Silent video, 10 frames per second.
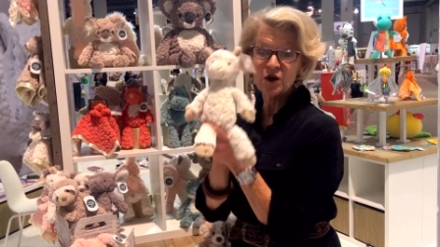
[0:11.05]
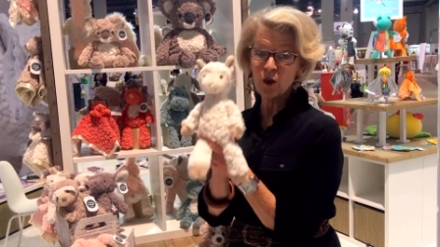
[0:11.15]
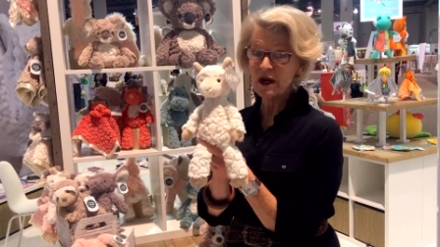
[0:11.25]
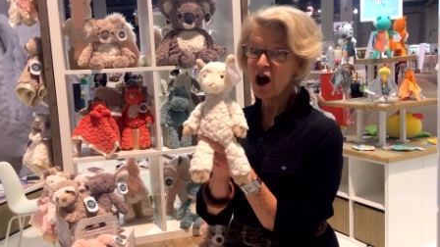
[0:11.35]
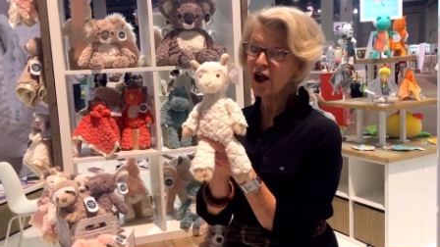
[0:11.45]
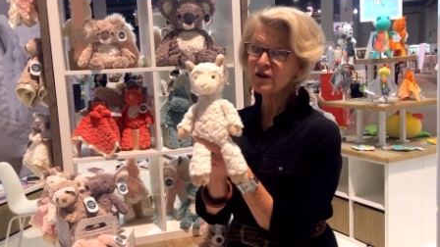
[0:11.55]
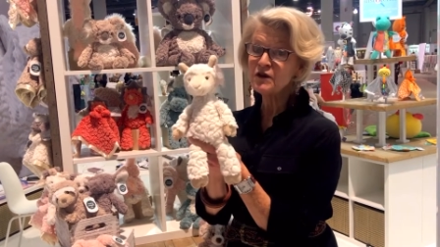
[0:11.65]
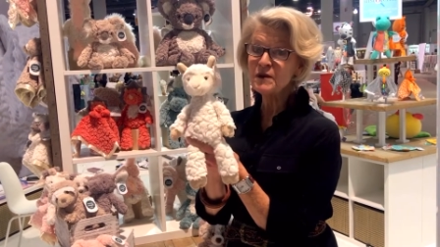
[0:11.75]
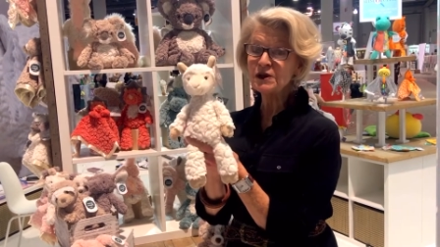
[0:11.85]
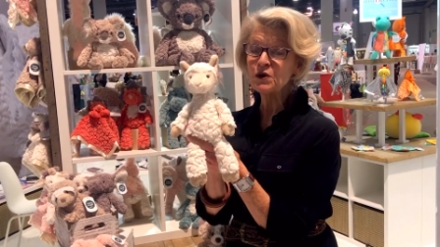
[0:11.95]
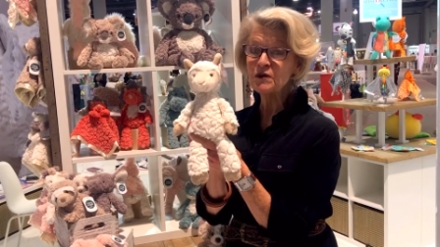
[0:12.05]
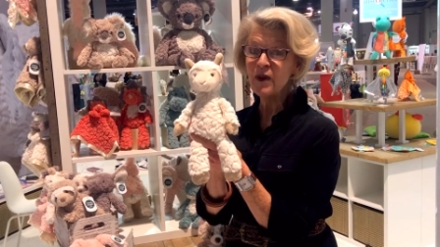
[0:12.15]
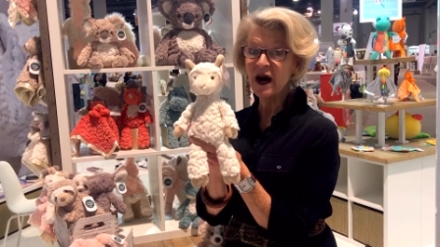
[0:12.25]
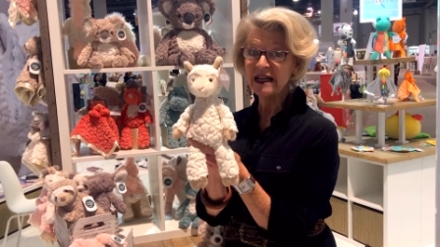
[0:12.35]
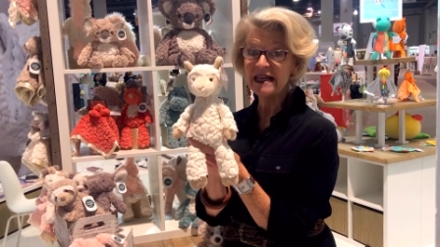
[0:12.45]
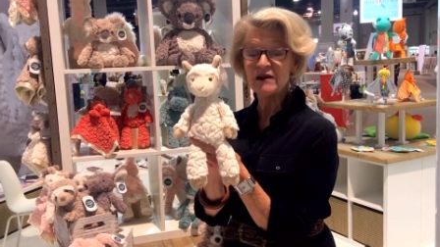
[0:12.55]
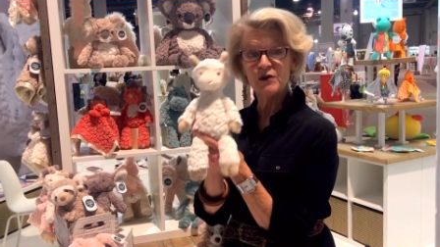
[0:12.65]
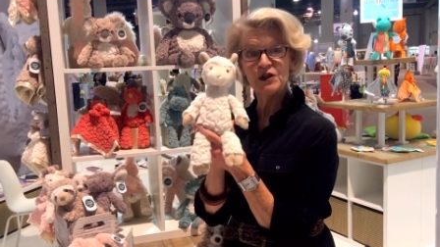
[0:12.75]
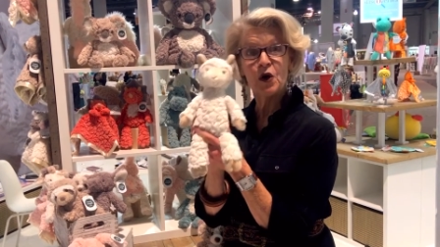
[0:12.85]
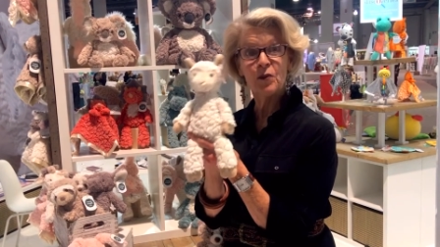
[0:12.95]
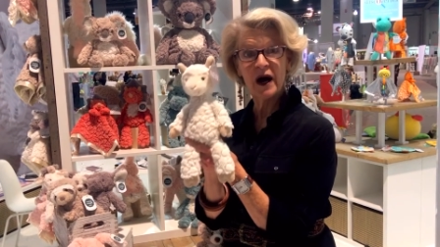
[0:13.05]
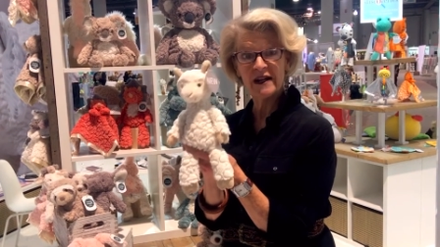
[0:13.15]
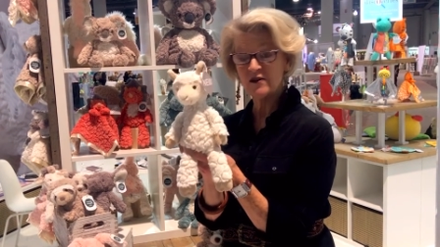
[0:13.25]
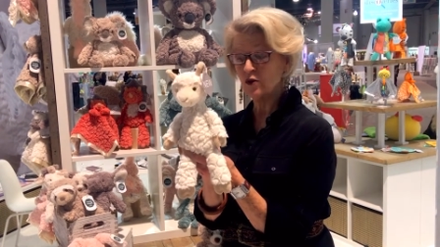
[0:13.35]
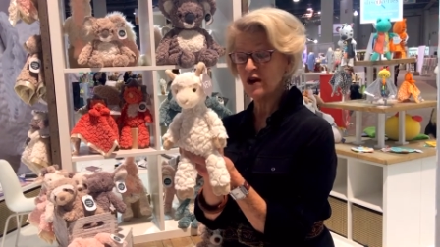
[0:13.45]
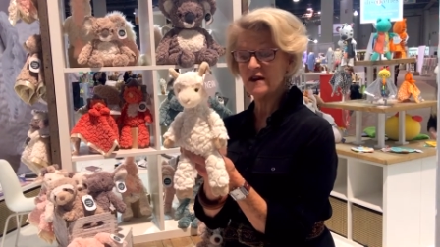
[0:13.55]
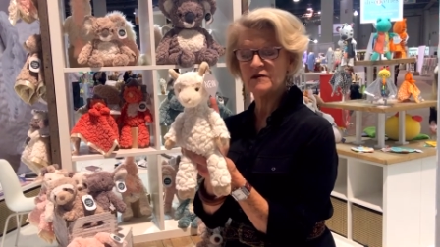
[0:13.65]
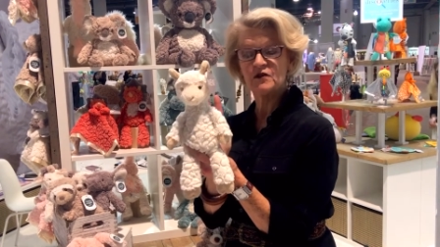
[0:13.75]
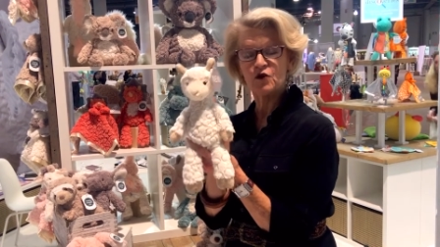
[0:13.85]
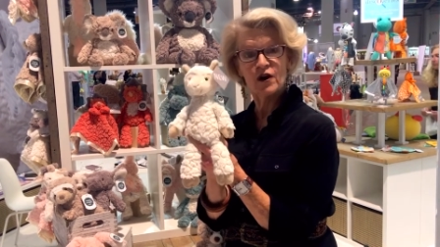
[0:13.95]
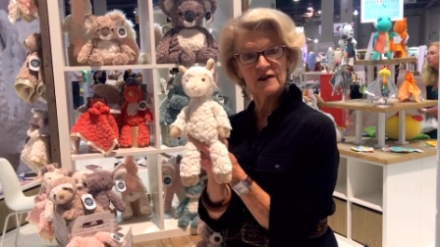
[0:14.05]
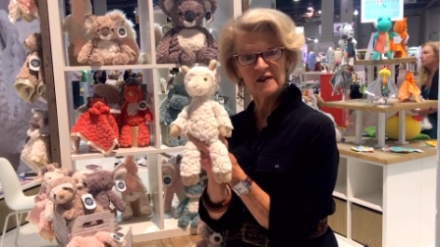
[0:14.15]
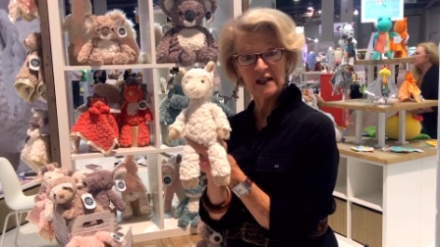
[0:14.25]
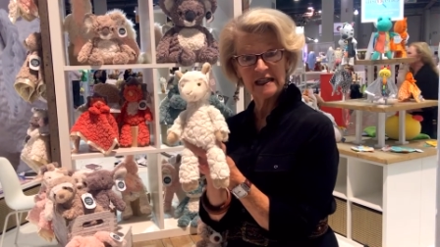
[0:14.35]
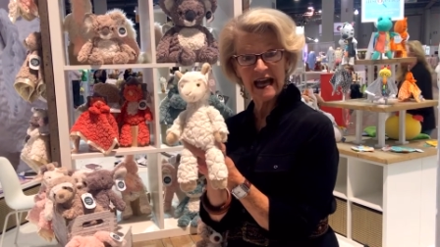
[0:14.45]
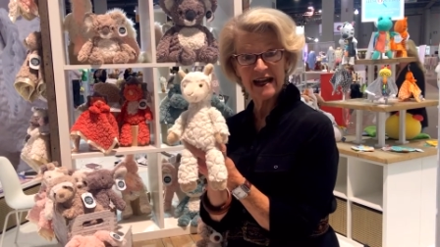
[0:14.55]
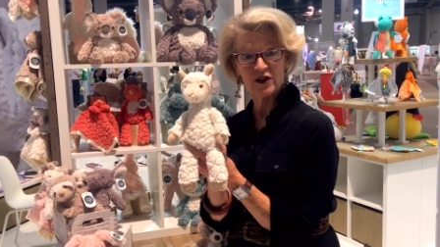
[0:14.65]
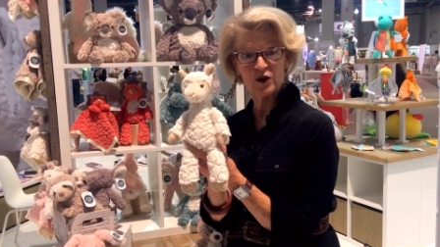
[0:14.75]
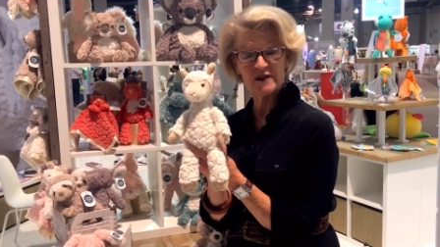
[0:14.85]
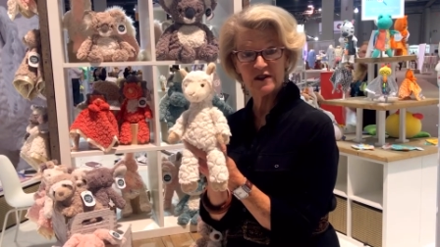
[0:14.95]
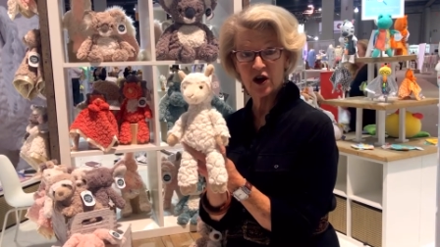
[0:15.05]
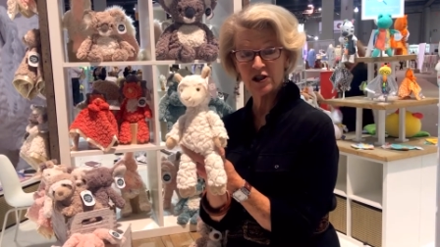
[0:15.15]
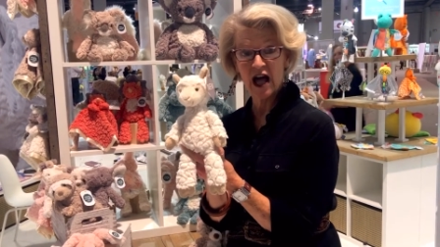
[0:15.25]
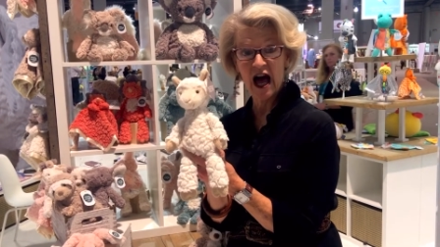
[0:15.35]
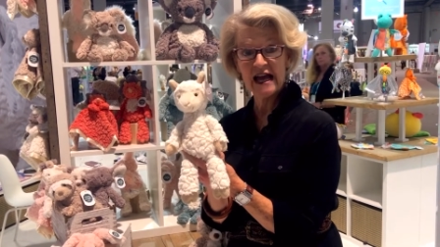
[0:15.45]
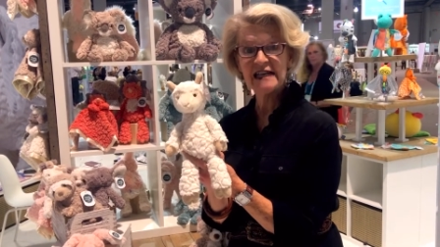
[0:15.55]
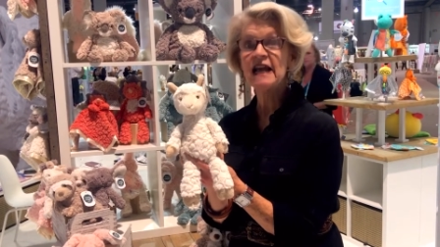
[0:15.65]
We all are familiar with putty. We know putty is one of the strongest selling categories in our line.